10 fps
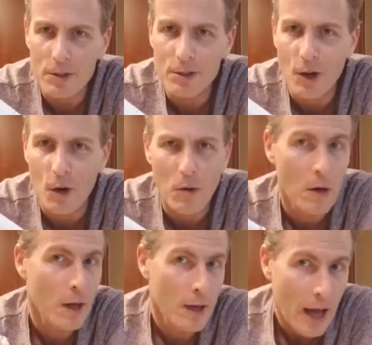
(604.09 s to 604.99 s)
So
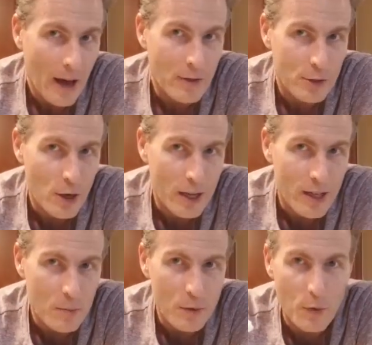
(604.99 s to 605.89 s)
haven't tried
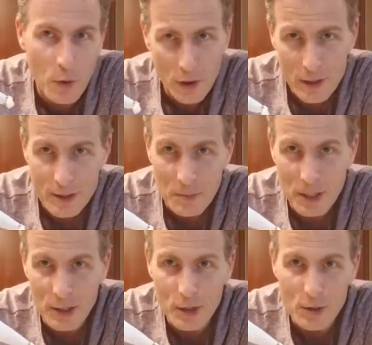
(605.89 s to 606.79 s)
that before,
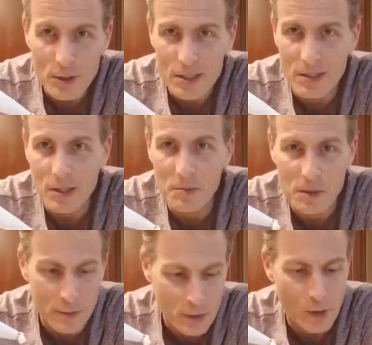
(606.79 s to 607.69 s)
something new just in terms
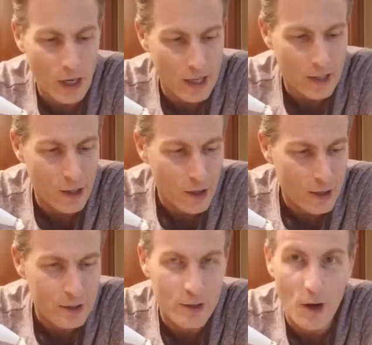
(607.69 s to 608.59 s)
of creating a look,
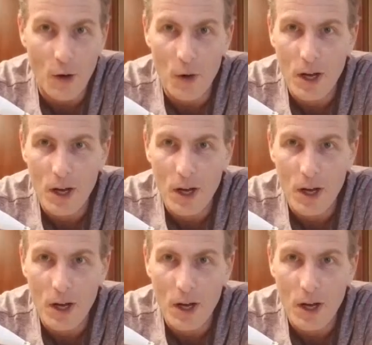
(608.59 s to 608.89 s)
so